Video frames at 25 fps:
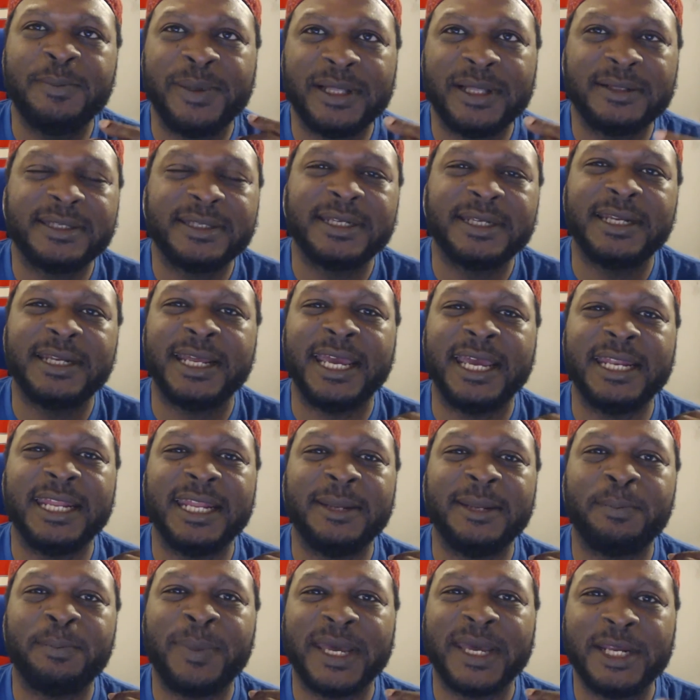building an
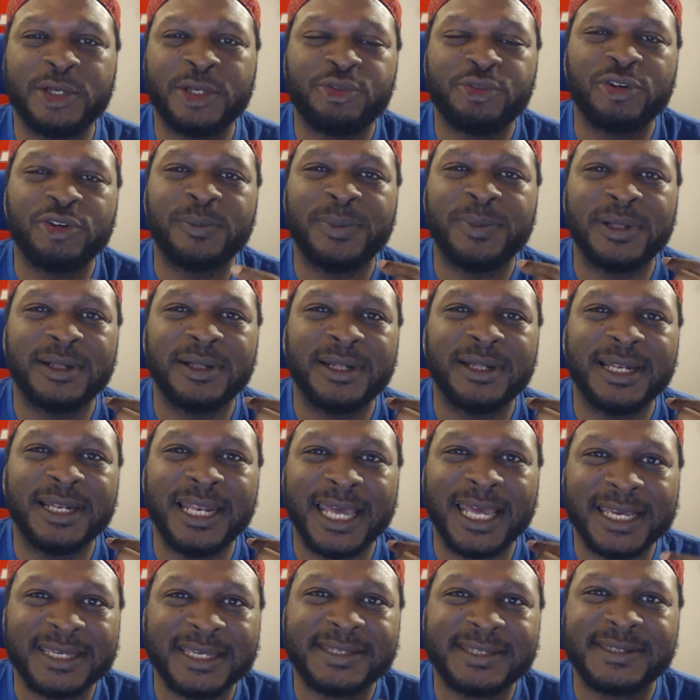impenetrable
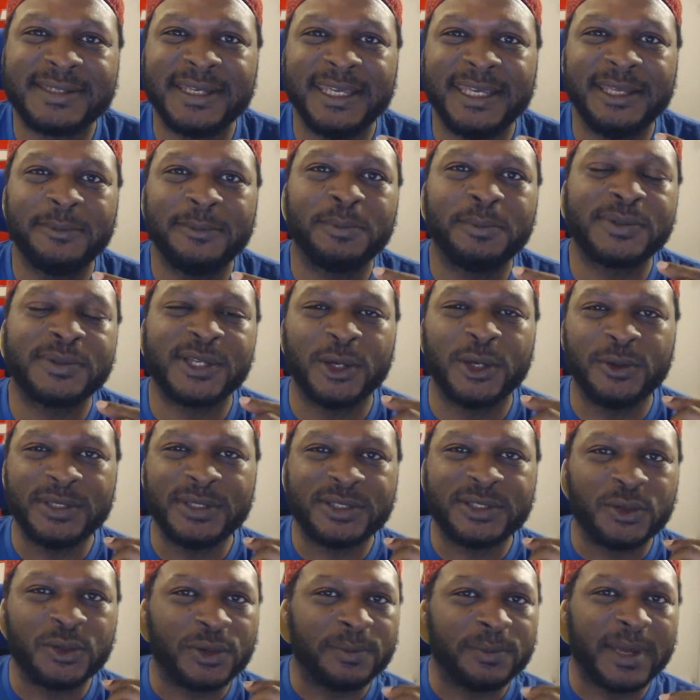legacy. So
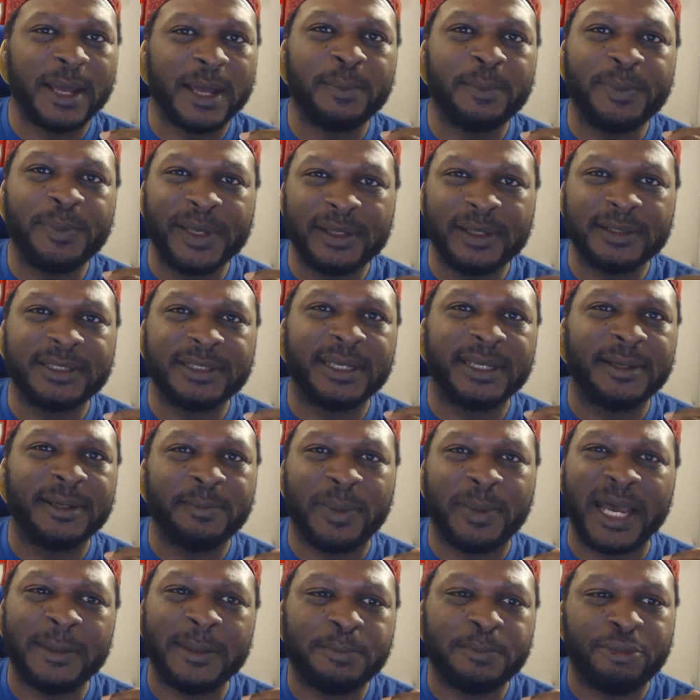he's talking about building
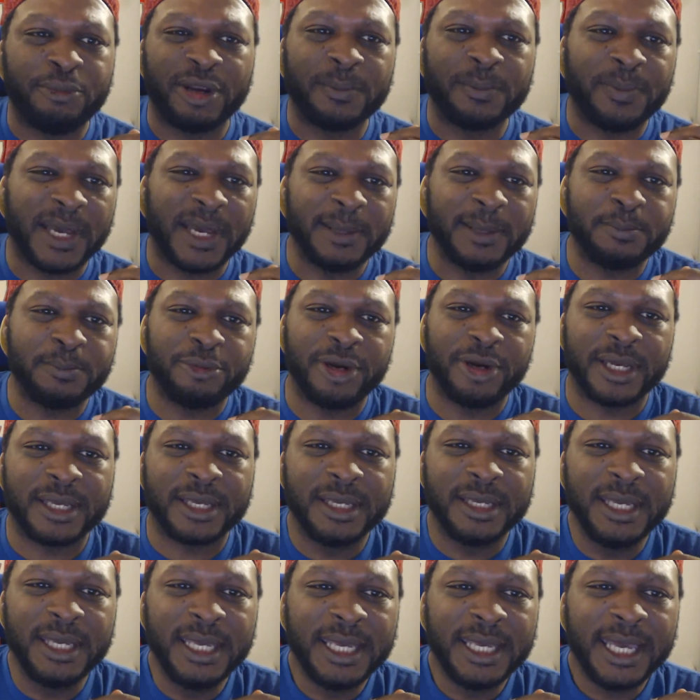by
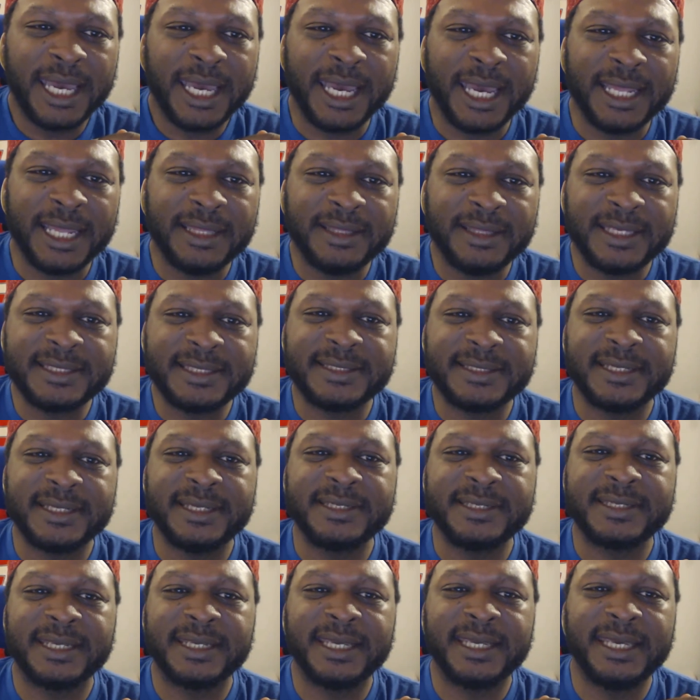brick, and this
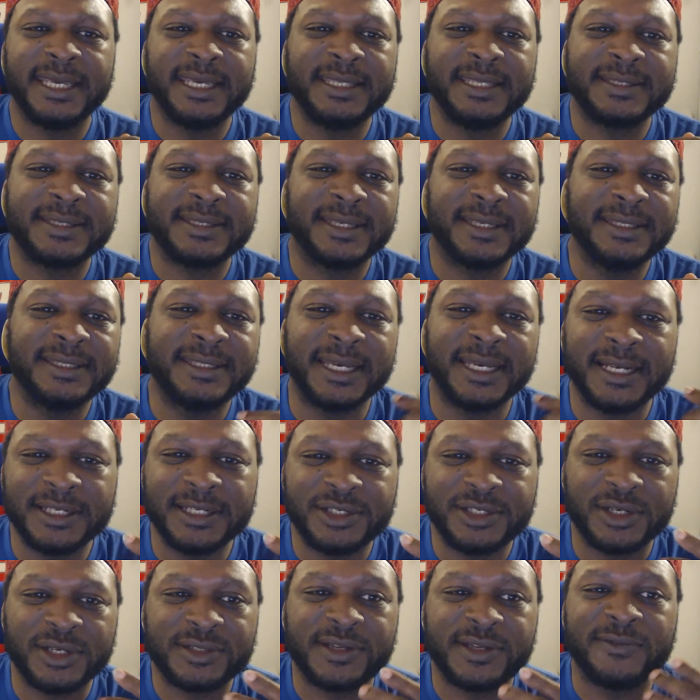is his
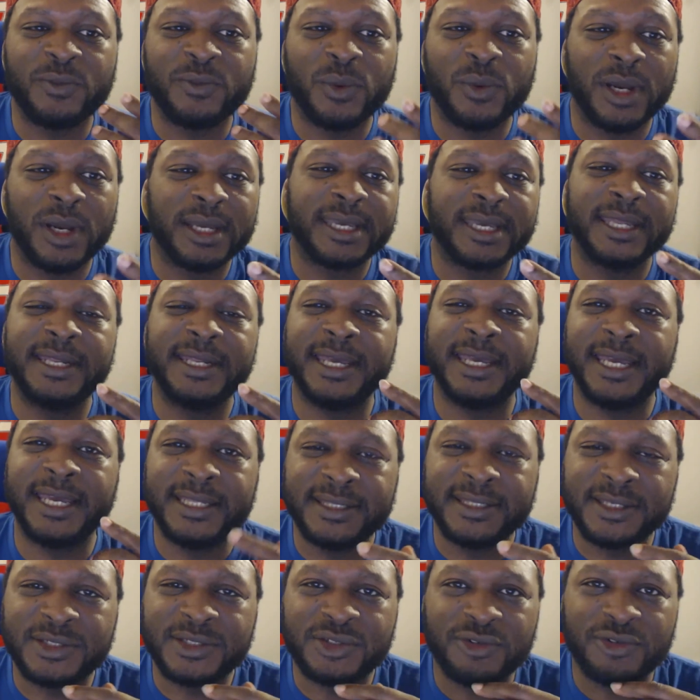diligence of work in the
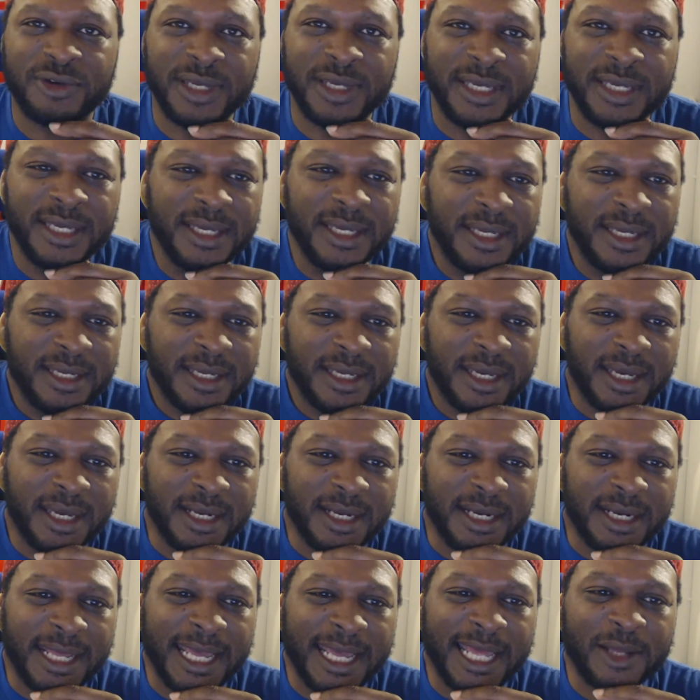industry
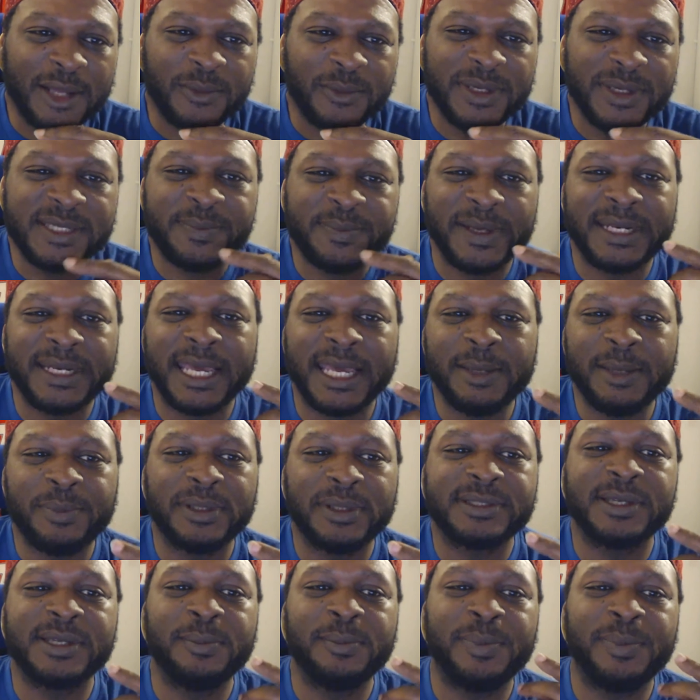and how he's been
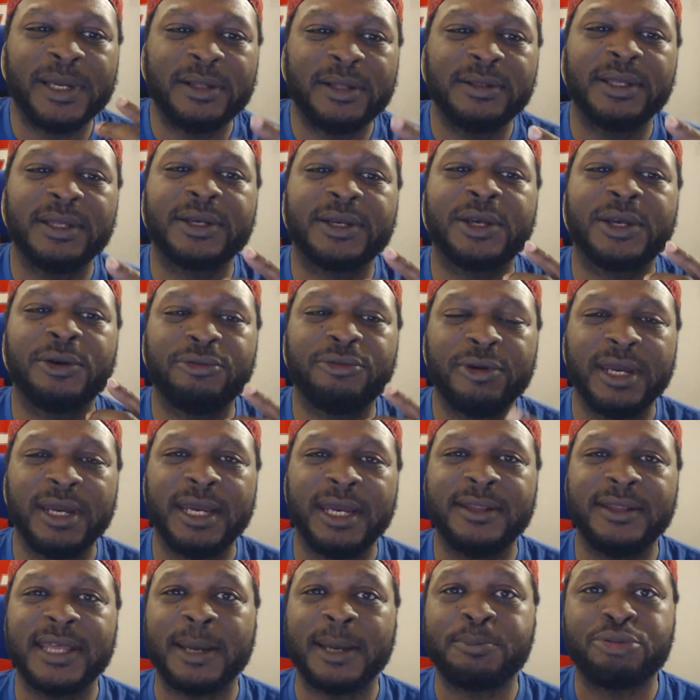able to build a
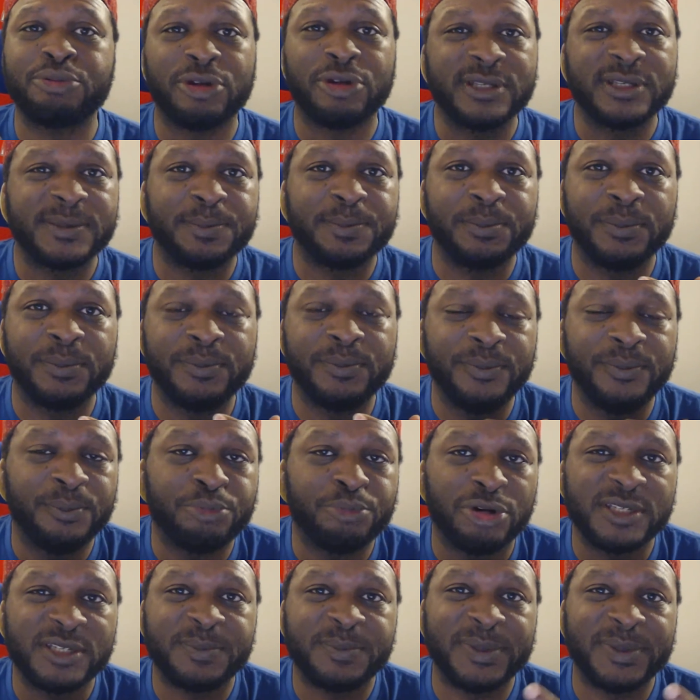career that
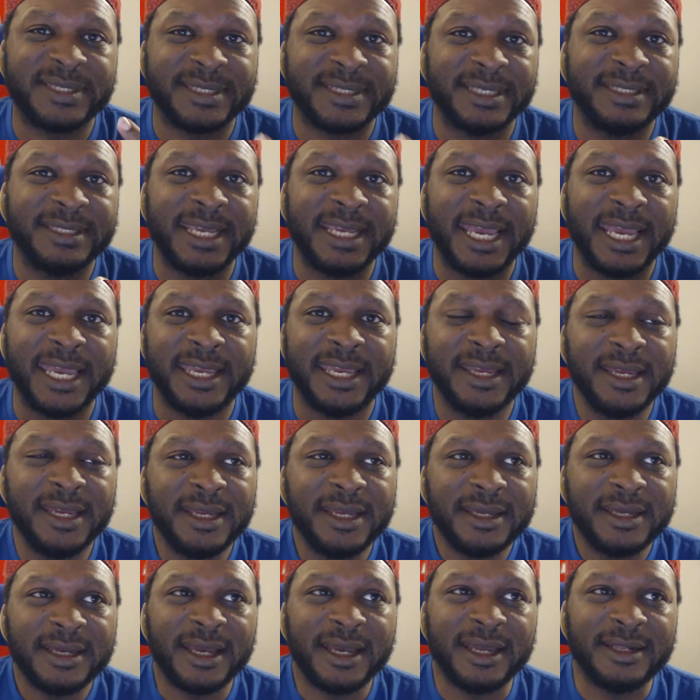prospers today.
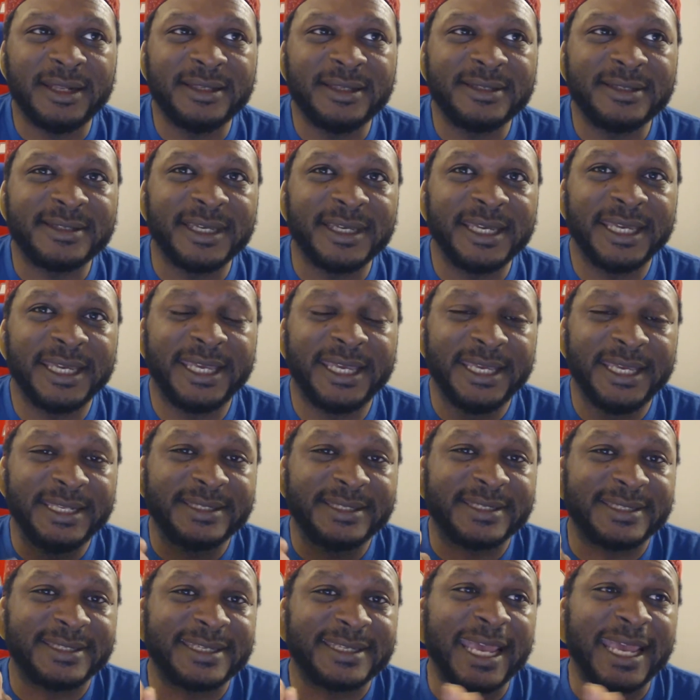And
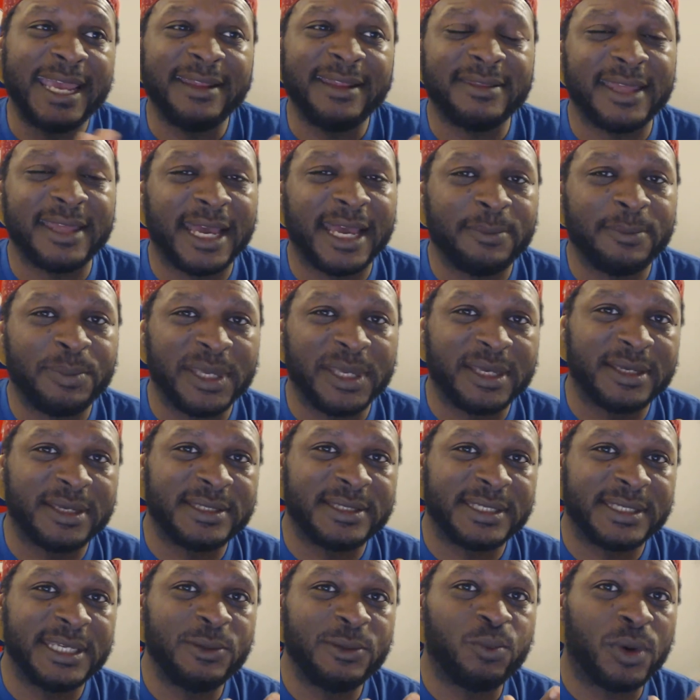he's saying that
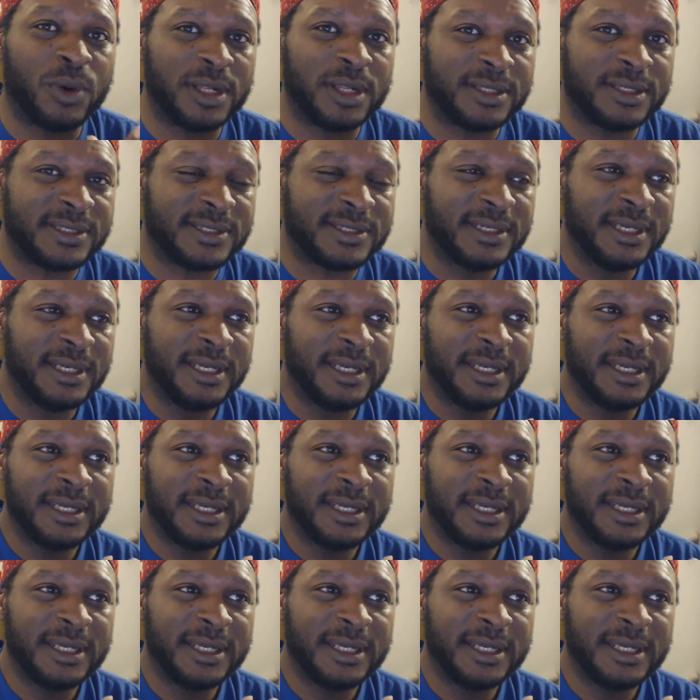because he wants